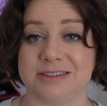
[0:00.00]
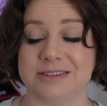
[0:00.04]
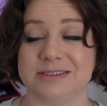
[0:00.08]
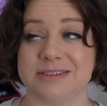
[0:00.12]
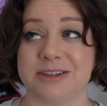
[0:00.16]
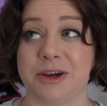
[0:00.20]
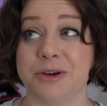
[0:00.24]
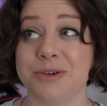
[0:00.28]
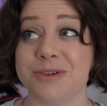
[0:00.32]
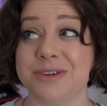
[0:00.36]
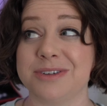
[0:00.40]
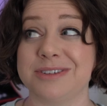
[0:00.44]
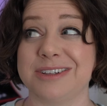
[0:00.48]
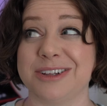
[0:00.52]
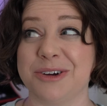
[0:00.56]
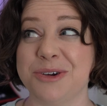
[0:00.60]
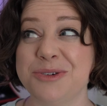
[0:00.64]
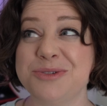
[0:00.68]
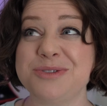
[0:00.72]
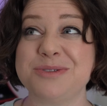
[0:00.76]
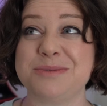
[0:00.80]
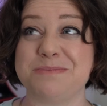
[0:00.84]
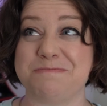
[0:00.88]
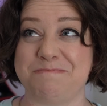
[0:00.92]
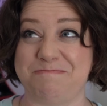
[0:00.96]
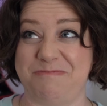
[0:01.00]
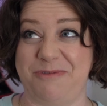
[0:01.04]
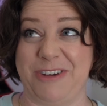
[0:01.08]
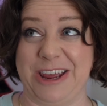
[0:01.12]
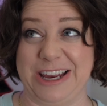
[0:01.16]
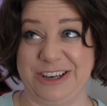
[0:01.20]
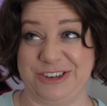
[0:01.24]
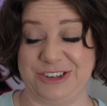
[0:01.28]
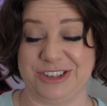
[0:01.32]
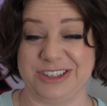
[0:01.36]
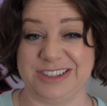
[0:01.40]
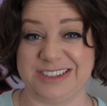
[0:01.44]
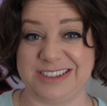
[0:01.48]
Those
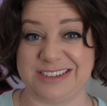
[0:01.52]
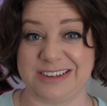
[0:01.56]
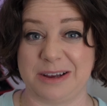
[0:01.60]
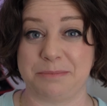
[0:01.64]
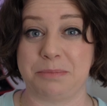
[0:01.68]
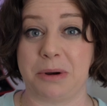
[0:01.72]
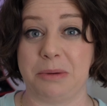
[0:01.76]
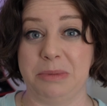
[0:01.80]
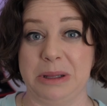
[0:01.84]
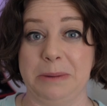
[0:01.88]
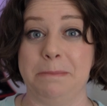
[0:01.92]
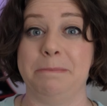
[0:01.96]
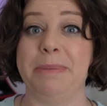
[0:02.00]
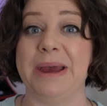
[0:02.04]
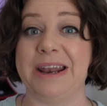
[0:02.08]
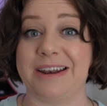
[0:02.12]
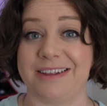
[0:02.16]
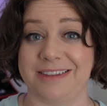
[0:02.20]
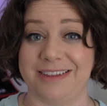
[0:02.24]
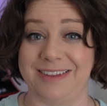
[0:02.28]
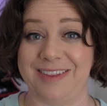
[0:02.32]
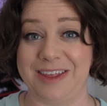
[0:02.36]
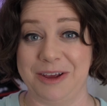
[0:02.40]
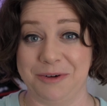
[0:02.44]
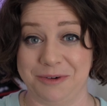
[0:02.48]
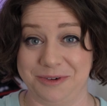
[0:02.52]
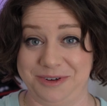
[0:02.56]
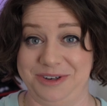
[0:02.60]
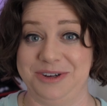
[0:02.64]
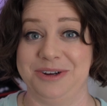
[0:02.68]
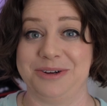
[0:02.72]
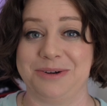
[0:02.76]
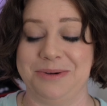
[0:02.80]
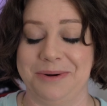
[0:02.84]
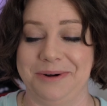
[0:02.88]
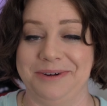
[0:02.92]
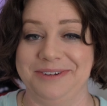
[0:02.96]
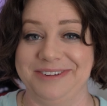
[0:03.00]
features are probably better than the
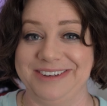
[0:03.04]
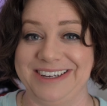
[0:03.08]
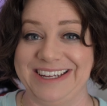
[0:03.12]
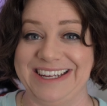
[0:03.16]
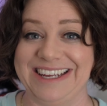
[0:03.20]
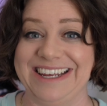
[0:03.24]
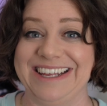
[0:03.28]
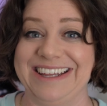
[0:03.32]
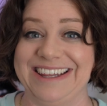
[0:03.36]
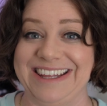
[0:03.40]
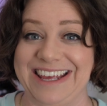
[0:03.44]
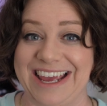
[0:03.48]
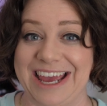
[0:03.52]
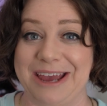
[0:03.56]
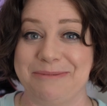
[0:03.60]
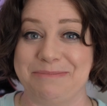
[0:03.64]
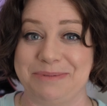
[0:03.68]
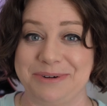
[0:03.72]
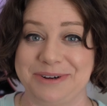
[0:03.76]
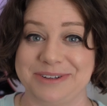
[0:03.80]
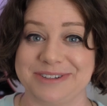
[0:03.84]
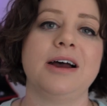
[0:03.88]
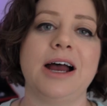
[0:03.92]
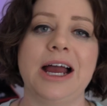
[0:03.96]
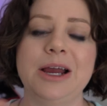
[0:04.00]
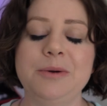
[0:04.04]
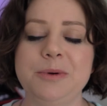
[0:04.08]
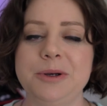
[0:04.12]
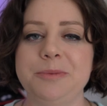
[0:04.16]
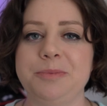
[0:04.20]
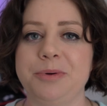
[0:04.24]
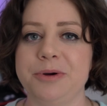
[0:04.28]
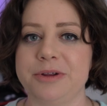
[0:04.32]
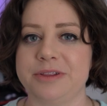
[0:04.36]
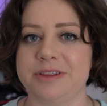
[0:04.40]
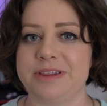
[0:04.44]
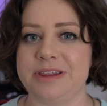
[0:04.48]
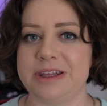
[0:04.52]
audio quality in the AirPods. I would
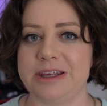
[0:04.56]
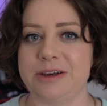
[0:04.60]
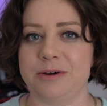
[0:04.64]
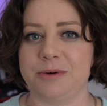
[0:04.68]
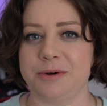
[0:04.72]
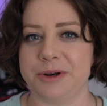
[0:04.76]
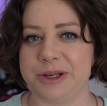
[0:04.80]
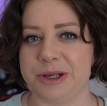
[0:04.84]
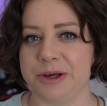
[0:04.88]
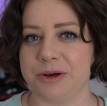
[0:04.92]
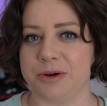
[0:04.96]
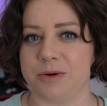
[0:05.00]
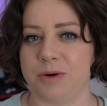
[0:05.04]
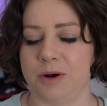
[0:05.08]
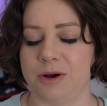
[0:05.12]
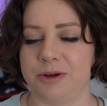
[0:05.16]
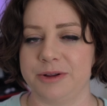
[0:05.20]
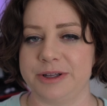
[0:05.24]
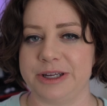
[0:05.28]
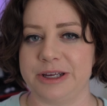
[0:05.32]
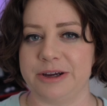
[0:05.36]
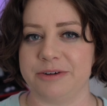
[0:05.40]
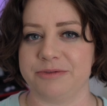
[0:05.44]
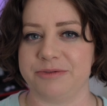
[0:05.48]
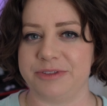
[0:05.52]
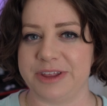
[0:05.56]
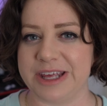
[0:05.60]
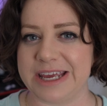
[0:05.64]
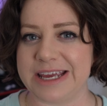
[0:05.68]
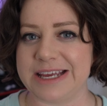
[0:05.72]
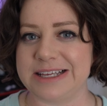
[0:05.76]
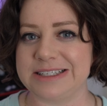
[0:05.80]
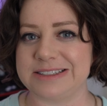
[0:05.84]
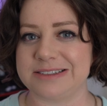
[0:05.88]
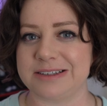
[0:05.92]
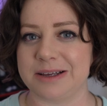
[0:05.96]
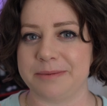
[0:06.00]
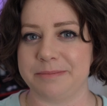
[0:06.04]
put the audio quality of
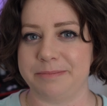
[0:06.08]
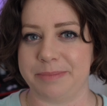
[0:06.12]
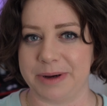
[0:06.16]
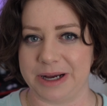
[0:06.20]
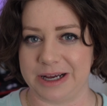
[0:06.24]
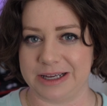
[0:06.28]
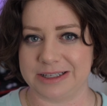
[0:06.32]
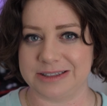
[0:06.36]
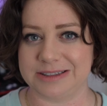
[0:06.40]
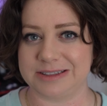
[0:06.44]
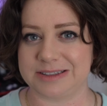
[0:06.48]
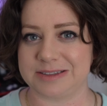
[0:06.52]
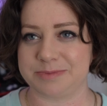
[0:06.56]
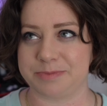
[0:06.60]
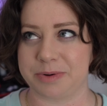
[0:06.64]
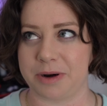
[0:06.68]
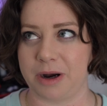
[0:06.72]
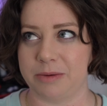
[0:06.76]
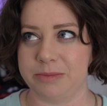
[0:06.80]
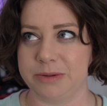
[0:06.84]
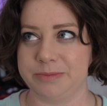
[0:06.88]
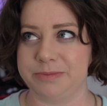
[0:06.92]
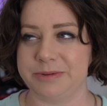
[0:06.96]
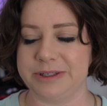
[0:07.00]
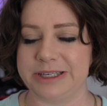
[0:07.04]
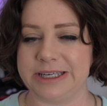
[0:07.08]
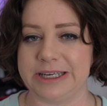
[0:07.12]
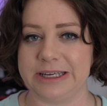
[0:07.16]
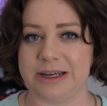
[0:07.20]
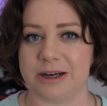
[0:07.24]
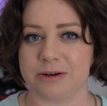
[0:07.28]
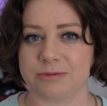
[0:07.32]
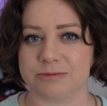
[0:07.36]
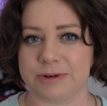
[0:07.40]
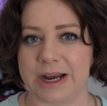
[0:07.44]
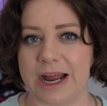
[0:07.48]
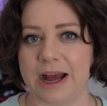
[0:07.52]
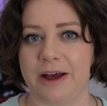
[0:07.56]
these buds probably
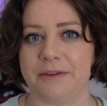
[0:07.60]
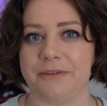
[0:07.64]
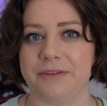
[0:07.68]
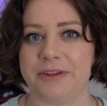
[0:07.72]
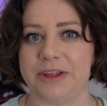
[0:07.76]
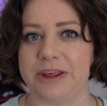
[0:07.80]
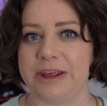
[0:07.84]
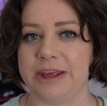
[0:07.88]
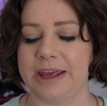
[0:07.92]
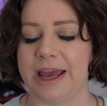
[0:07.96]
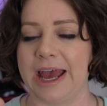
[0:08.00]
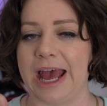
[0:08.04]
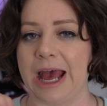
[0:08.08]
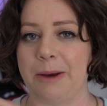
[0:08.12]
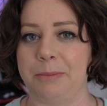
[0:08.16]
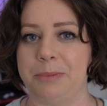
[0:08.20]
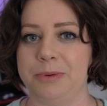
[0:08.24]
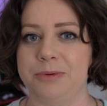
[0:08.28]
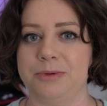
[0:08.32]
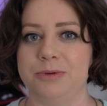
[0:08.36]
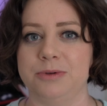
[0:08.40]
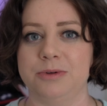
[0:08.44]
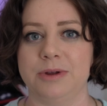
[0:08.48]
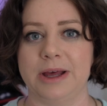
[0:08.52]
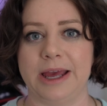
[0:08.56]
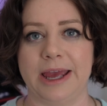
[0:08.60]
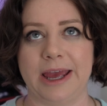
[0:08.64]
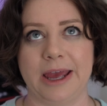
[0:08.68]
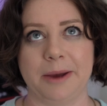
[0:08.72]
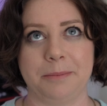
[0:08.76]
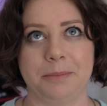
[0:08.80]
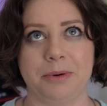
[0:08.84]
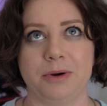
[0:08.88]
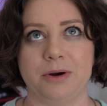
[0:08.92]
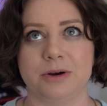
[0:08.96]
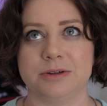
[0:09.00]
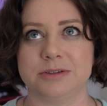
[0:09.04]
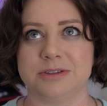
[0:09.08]
around the Apple
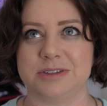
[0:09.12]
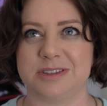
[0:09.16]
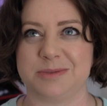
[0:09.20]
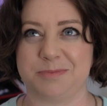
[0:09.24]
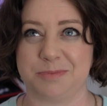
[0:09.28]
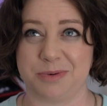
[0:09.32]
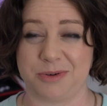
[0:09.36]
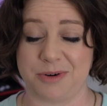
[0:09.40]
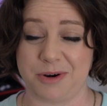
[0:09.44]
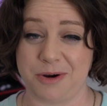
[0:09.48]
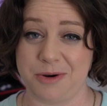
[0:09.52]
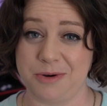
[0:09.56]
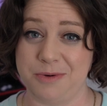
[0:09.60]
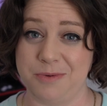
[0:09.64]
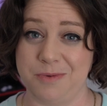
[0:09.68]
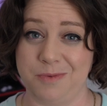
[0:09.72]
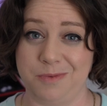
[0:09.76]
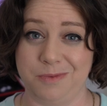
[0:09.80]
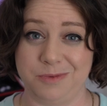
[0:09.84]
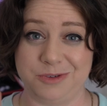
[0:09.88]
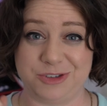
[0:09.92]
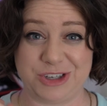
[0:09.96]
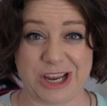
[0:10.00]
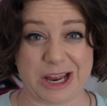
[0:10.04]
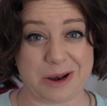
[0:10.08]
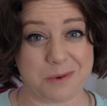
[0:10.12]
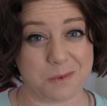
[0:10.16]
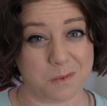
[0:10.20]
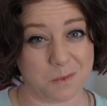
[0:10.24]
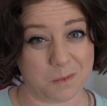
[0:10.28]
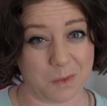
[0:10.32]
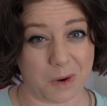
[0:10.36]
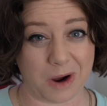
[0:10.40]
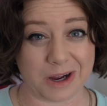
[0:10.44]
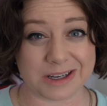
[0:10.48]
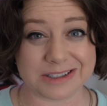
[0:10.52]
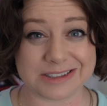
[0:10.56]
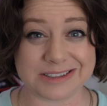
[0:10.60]
AirPods Pro Gen
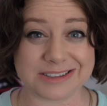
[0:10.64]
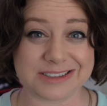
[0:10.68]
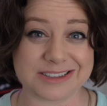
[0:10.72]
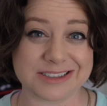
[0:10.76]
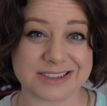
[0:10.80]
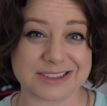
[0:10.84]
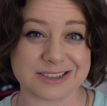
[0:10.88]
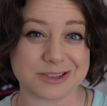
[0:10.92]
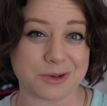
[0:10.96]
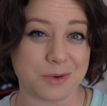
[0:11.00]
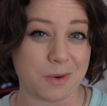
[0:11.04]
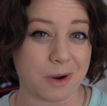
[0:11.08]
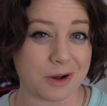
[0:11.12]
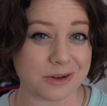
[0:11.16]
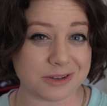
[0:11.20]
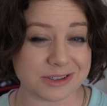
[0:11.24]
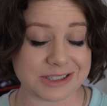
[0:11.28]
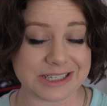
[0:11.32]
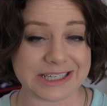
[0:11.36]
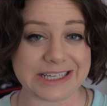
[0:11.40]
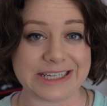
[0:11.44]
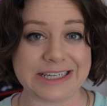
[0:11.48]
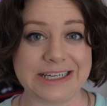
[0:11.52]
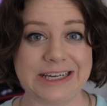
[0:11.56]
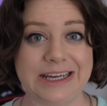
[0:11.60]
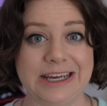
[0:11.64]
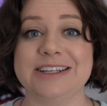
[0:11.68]
1's quality.